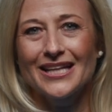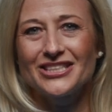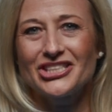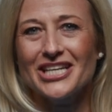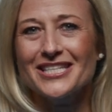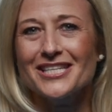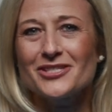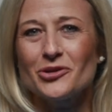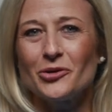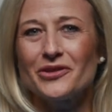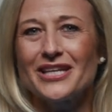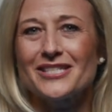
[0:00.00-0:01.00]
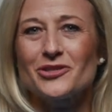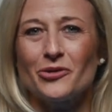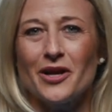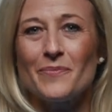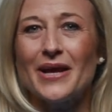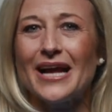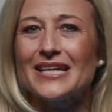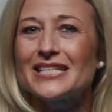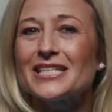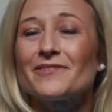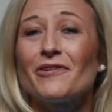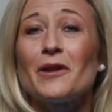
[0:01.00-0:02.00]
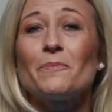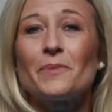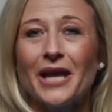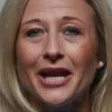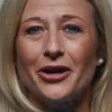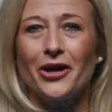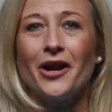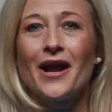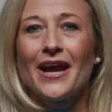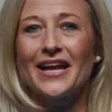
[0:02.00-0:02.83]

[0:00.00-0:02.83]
Jesus told this story because his friend Peter